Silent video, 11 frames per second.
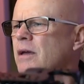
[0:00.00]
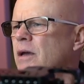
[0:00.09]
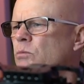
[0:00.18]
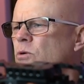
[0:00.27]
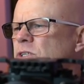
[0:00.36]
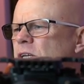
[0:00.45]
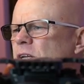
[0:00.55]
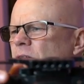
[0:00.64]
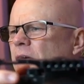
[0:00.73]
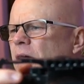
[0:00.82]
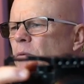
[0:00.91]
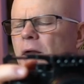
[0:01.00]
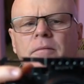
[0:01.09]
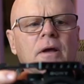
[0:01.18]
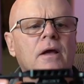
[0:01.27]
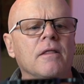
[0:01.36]
It would sit on that
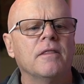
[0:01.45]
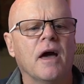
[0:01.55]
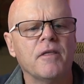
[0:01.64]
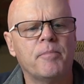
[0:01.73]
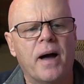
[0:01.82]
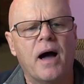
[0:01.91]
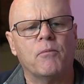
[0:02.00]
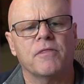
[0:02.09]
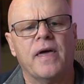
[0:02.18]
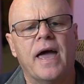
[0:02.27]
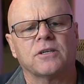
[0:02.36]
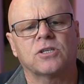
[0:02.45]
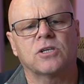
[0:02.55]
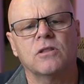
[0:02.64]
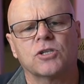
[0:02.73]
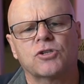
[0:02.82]
one. The other part with that
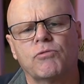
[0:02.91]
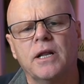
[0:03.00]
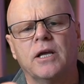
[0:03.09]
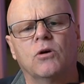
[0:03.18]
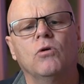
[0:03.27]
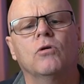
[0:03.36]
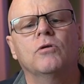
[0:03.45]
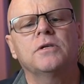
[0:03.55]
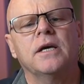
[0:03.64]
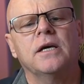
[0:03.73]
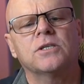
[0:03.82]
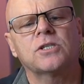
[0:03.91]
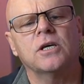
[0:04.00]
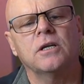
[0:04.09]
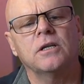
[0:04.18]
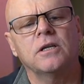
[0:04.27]
too that's really good is
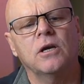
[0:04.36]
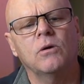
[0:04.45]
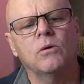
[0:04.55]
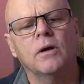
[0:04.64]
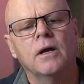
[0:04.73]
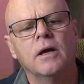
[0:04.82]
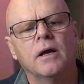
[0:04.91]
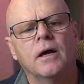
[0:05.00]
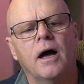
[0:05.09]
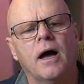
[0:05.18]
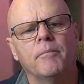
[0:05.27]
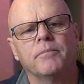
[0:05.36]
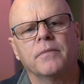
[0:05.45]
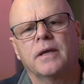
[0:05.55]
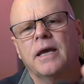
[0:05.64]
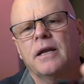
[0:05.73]
that you,
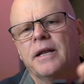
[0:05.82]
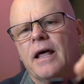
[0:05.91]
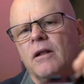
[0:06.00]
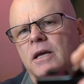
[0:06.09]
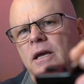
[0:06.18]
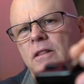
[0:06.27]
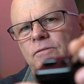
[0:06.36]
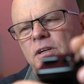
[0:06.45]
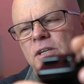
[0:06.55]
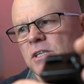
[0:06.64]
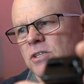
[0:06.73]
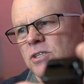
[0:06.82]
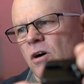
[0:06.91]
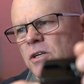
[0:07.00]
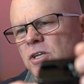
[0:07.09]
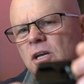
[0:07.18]
um, get an Allen key that fits
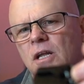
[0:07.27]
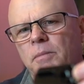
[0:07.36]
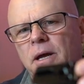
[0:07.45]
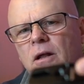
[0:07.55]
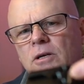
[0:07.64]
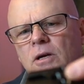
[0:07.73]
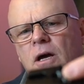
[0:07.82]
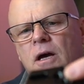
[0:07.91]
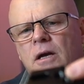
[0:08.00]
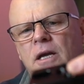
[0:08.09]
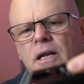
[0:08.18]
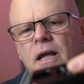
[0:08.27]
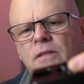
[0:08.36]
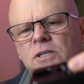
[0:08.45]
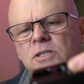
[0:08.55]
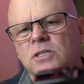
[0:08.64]
inside, so you're going to be able to uh,
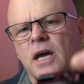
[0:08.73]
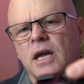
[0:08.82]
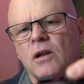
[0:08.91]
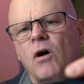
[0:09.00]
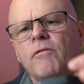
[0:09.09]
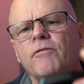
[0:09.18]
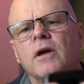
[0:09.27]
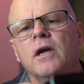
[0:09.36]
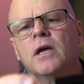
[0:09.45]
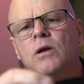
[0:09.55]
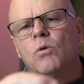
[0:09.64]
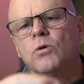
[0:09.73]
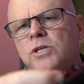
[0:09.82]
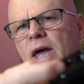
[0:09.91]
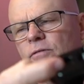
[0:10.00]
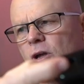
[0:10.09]
connect this and take it off. You
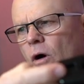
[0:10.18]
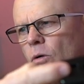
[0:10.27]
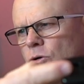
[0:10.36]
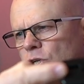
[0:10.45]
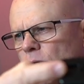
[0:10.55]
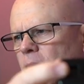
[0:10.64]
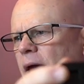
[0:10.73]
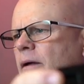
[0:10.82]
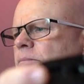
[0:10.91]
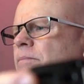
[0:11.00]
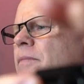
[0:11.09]
also have a cold shoe mount.